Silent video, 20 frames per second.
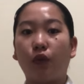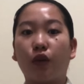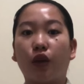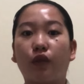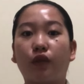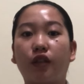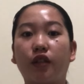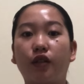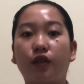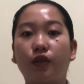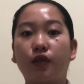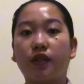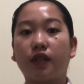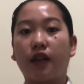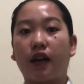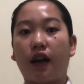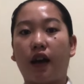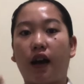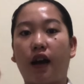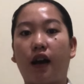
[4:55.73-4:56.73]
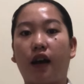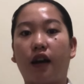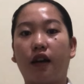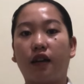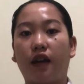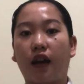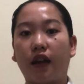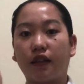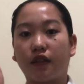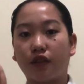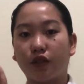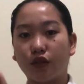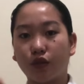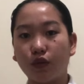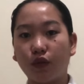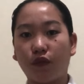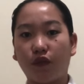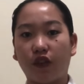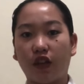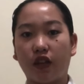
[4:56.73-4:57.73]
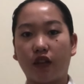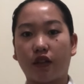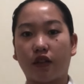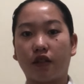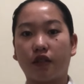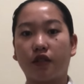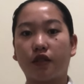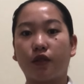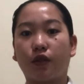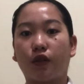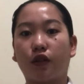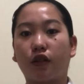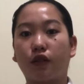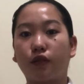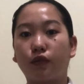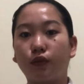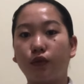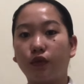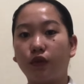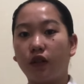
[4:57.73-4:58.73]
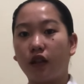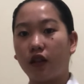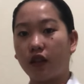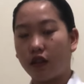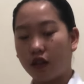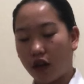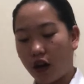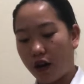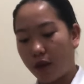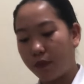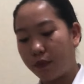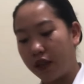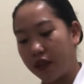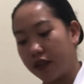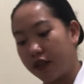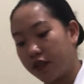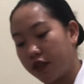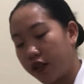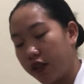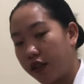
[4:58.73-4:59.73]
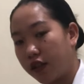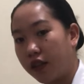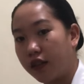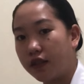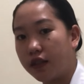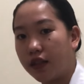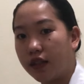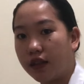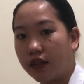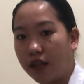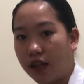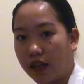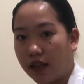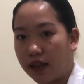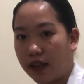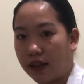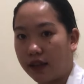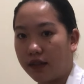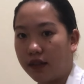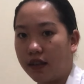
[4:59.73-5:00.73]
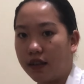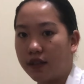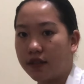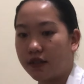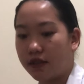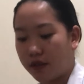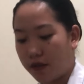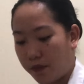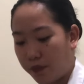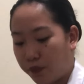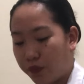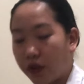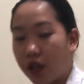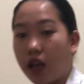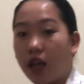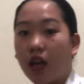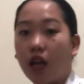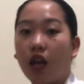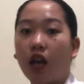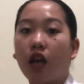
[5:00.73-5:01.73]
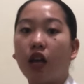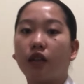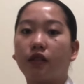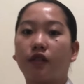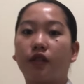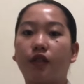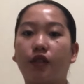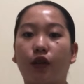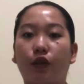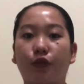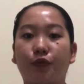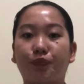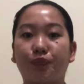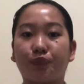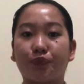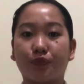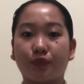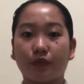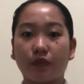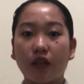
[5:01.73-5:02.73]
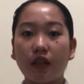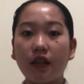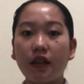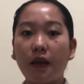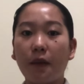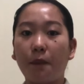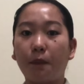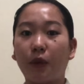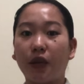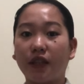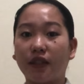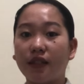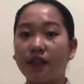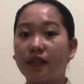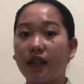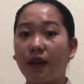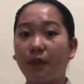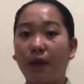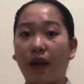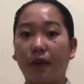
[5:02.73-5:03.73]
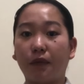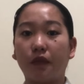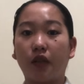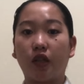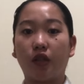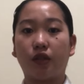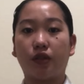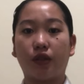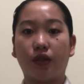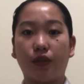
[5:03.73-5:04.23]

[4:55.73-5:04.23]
we will use either 2 fingers or 2 thumb inserting technique like this. So, but this time I'm going